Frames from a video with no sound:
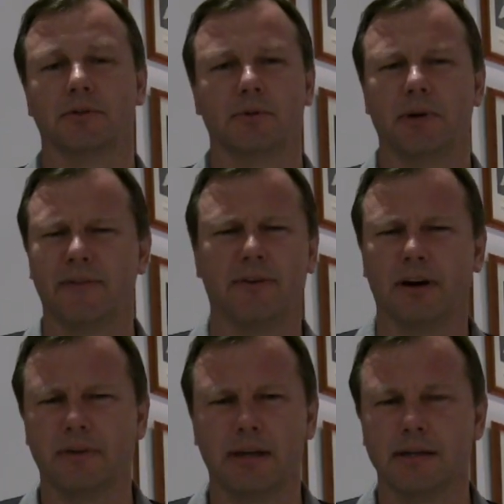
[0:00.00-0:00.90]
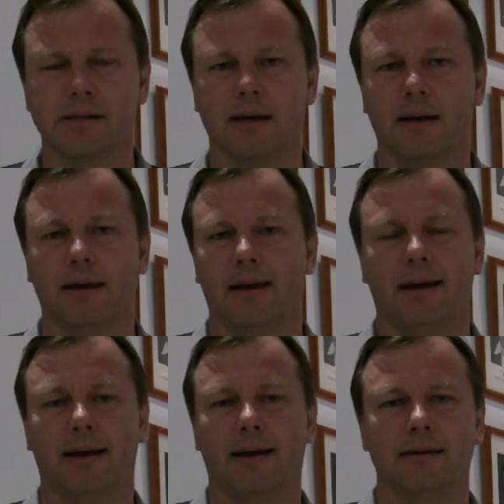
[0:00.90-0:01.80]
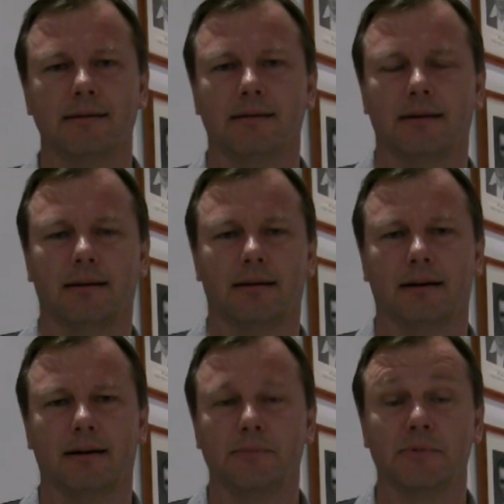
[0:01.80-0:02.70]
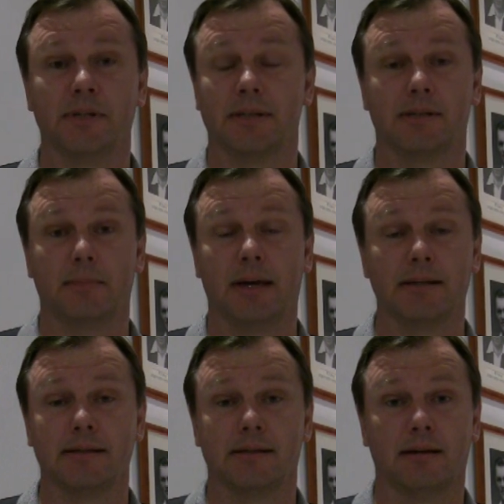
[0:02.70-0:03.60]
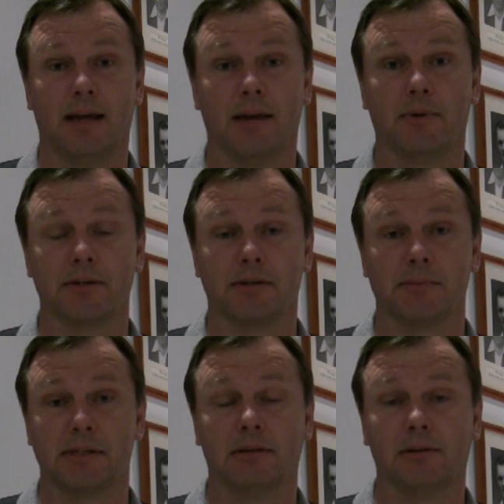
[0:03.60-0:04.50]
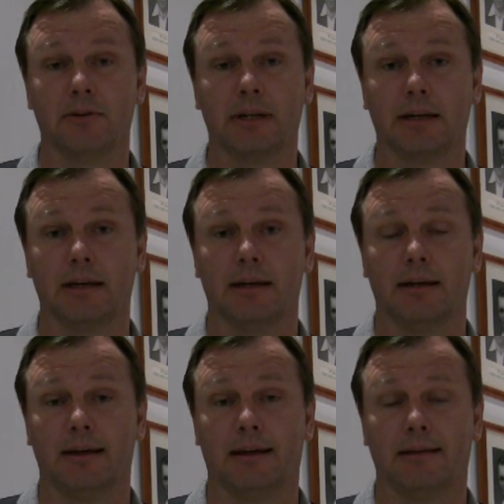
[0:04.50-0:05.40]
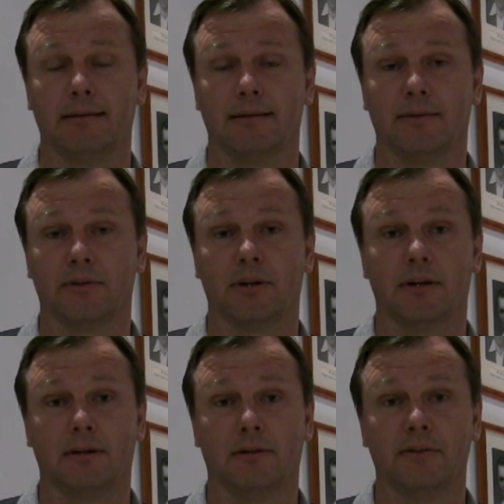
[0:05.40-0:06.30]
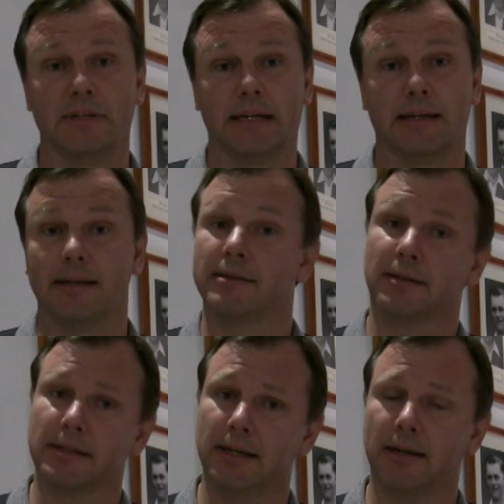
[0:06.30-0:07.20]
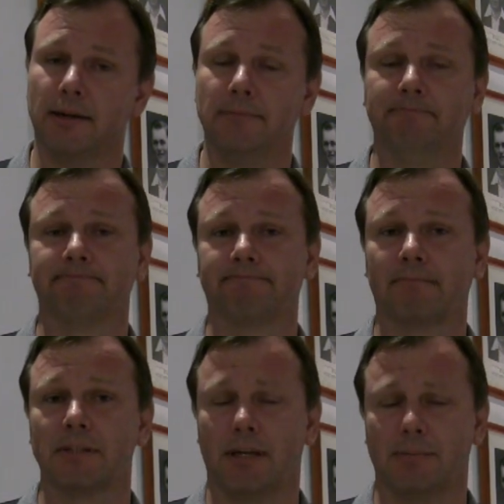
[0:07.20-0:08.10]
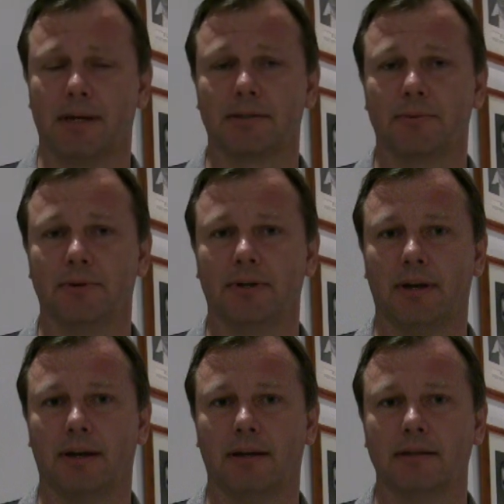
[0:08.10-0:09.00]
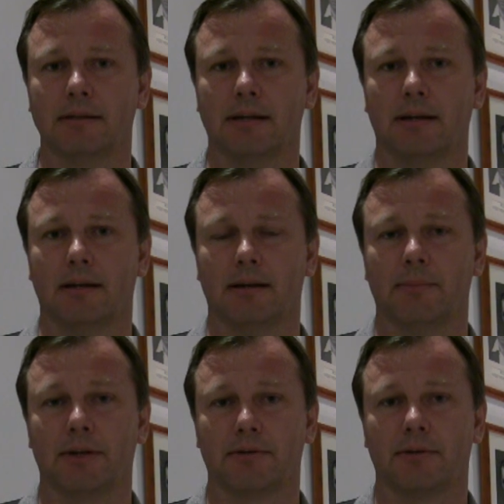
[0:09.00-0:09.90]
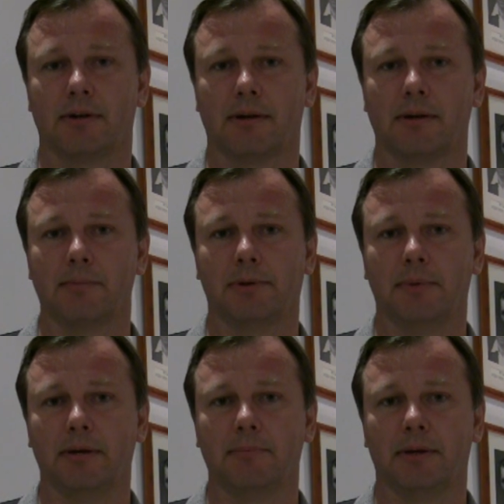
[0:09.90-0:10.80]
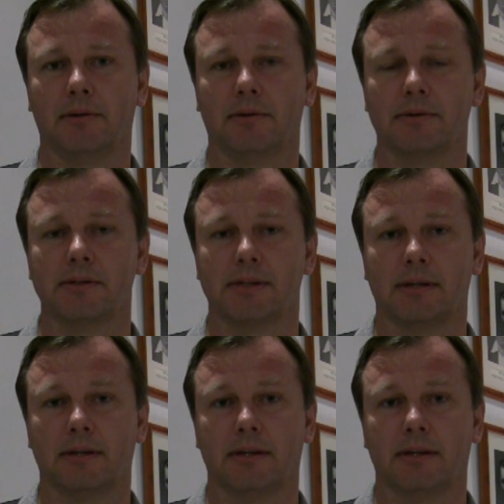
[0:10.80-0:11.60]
25 years and I'm just amazed how much I'm still learning, and I've got a lot of techniques that I'm going to take home, take back to work and make sure that I implement, because